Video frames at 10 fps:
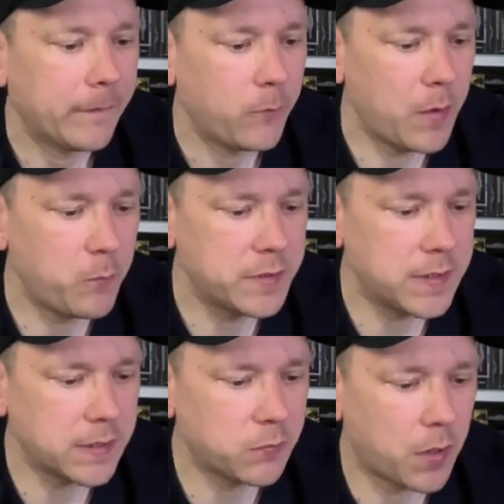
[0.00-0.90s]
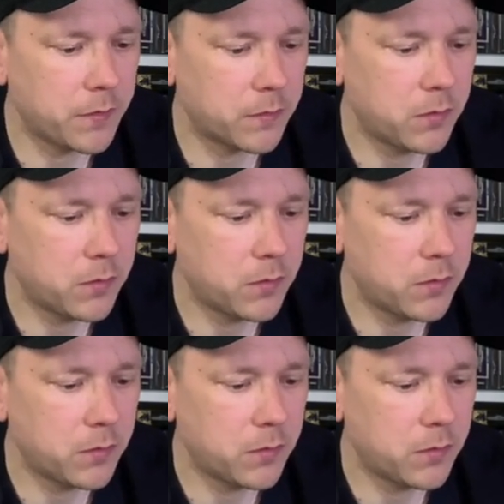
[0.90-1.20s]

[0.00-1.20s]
When was this one?